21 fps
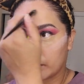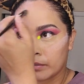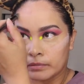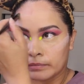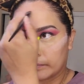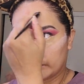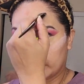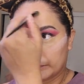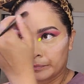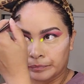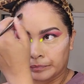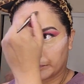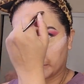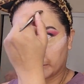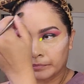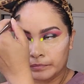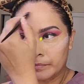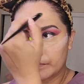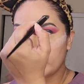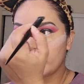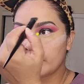and
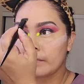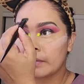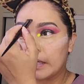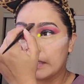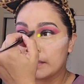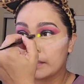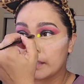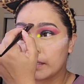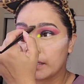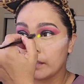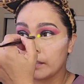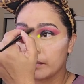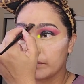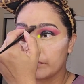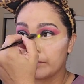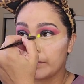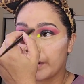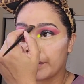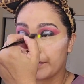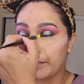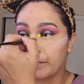it's gonna look
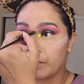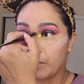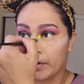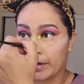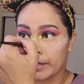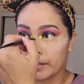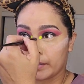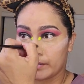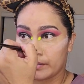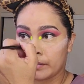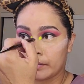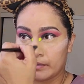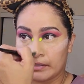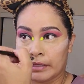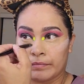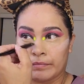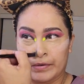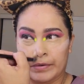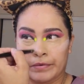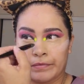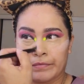very white,
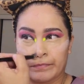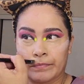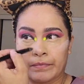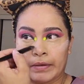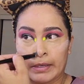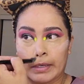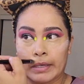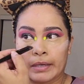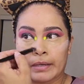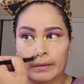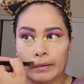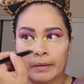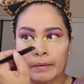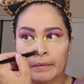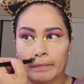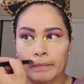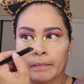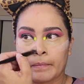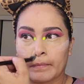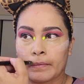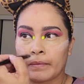like very fake.
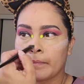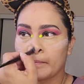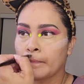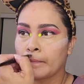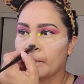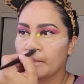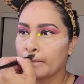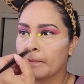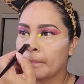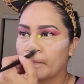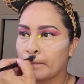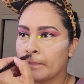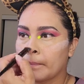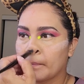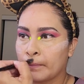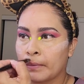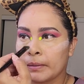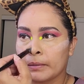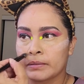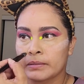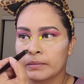
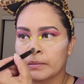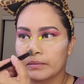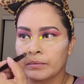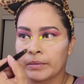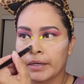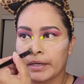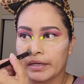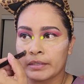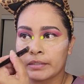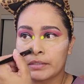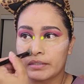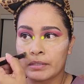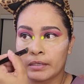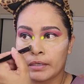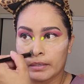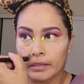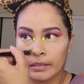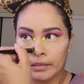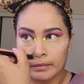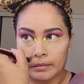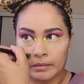That's the way I
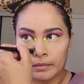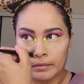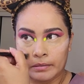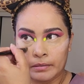see it.